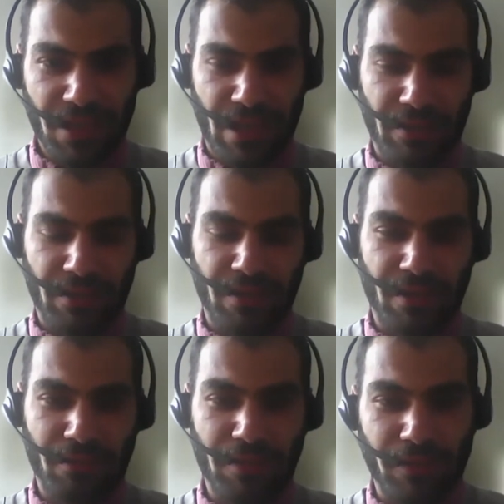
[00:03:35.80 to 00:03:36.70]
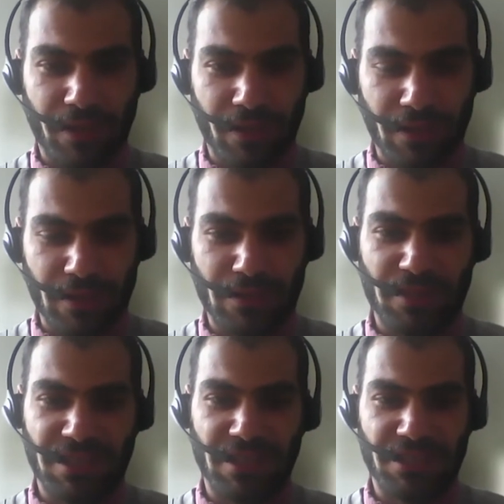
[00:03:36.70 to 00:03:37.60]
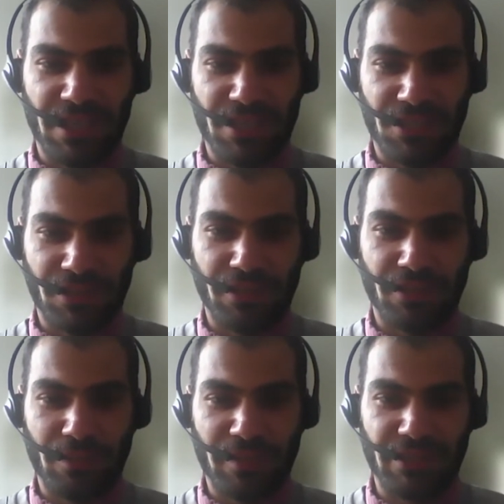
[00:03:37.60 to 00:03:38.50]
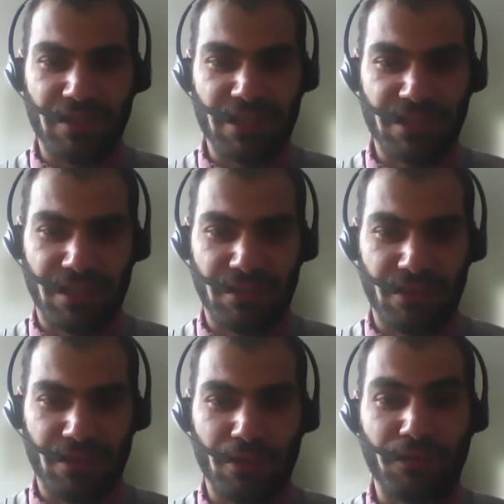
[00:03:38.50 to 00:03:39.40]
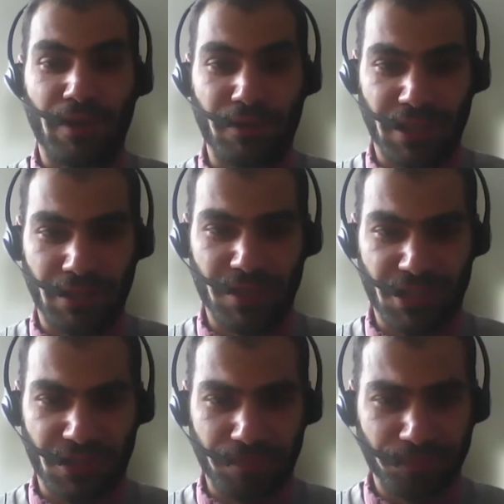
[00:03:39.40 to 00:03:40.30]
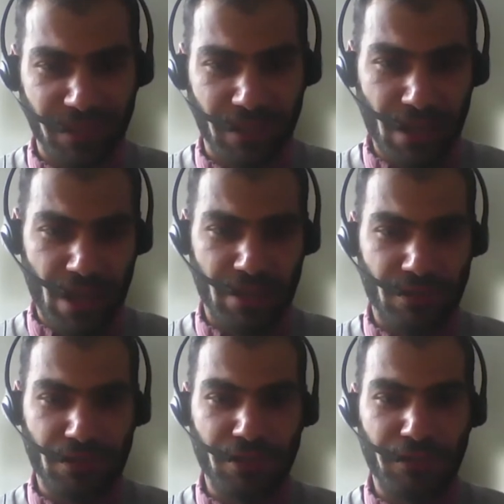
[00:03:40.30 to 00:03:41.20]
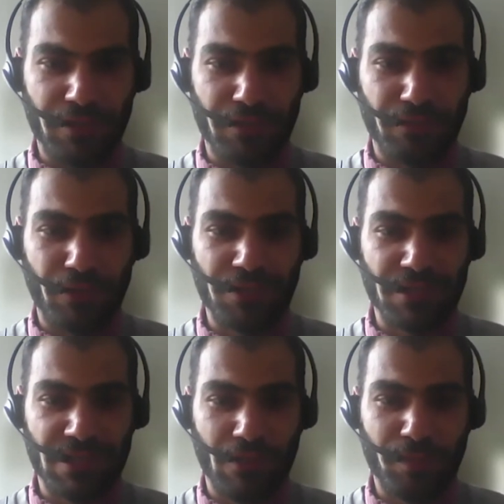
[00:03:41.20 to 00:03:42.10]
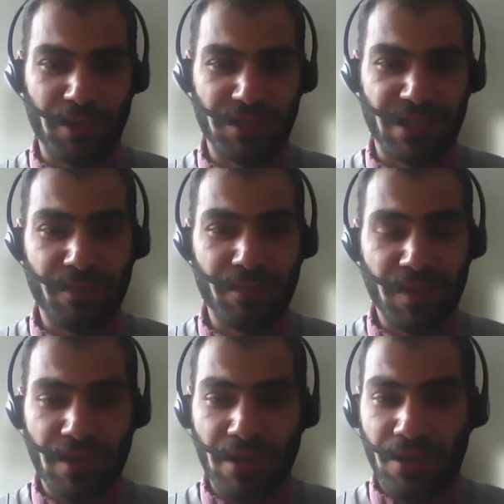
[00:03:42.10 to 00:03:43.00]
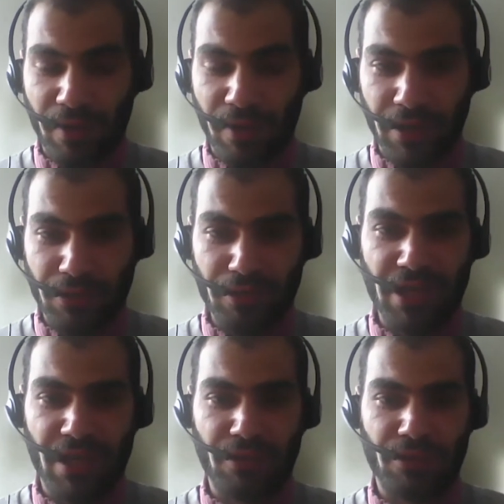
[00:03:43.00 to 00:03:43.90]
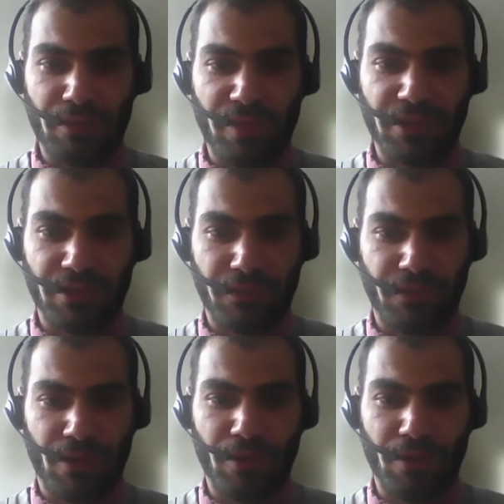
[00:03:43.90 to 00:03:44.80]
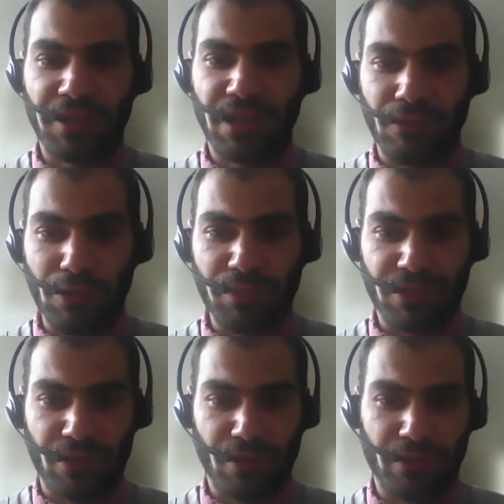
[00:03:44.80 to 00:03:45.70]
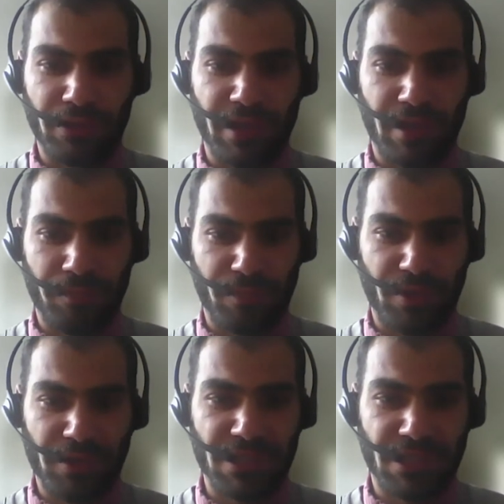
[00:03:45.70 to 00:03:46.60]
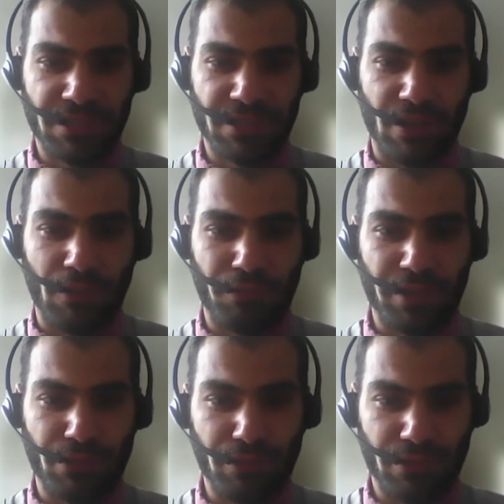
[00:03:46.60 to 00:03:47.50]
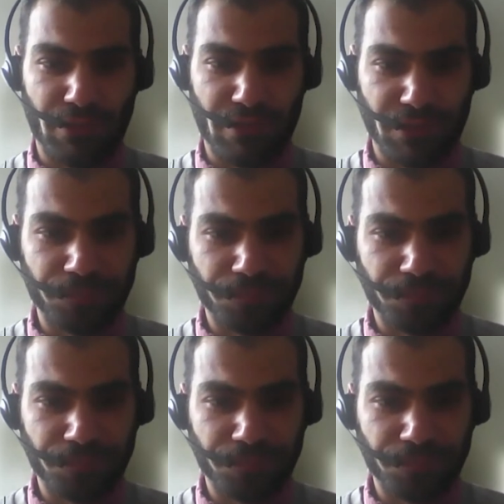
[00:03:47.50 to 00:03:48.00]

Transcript: and with a specialization on the Middle East and the North African region. At the University of Potsdam, where Juliane, you're part of a working group called Politics of Resources.